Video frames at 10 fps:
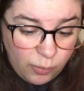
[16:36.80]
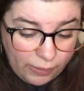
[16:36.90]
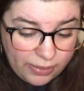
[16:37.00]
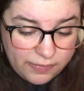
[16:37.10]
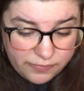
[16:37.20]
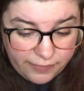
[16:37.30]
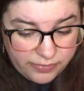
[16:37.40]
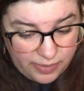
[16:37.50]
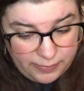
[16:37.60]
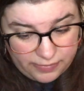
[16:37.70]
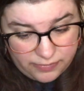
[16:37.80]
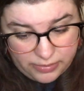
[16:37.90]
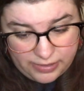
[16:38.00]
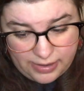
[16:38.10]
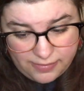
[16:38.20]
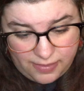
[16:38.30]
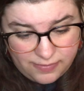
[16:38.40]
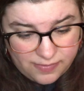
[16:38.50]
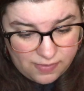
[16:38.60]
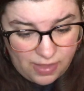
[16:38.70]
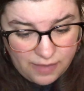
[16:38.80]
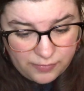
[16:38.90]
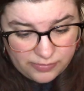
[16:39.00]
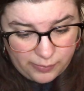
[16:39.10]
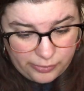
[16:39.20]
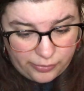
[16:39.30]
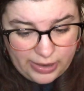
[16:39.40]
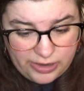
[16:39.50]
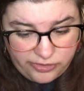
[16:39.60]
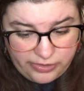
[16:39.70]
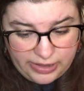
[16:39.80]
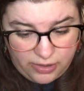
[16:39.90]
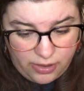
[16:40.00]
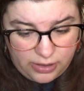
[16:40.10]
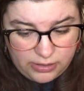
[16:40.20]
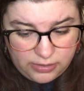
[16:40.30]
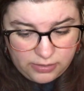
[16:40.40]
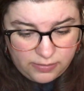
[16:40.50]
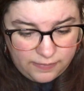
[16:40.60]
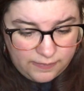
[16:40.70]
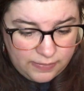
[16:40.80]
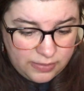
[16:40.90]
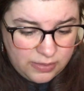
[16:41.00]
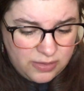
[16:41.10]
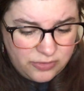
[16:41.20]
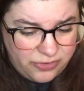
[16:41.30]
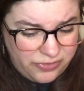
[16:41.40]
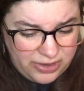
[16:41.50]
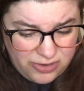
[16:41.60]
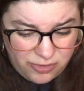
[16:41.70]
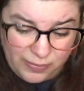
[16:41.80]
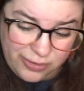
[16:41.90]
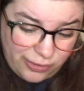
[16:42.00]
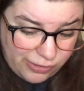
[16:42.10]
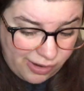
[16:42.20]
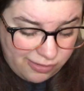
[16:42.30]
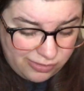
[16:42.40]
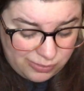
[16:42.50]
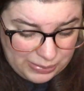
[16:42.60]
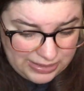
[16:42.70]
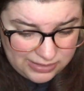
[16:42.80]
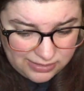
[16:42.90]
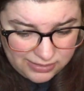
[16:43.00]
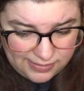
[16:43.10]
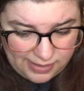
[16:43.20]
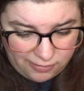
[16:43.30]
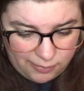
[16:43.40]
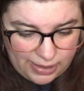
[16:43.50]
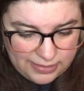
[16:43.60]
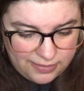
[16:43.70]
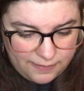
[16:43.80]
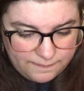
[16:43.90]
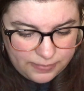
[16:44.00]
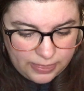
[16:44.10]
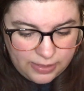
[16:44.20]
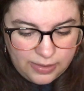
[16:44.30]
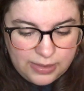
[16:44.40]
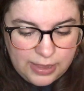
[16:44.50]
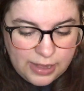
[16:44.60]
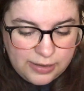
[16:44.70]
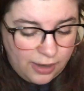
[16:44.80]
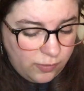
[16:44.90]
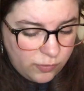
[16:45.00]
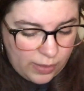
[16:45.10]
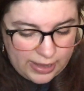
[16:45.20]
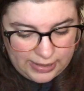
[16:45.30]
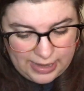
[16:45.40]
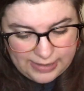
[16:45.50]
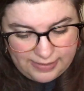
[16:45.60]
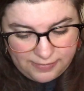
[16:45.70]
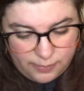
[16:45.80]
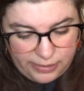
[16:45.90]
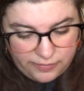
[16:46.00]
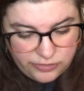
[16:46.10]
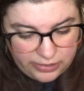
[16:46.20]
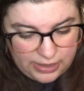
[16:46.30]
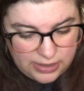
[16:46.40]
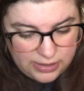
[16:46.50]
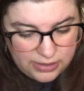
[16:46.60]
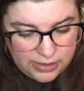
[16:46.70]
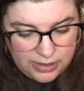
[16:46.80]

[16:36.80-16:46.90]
Well, as far as I'm concerned, Dad says, it's a lot for someone your age to take on. Justin and Jamila are younger than me, I remind him. Dad goes quiet again and takes a bite of chicken.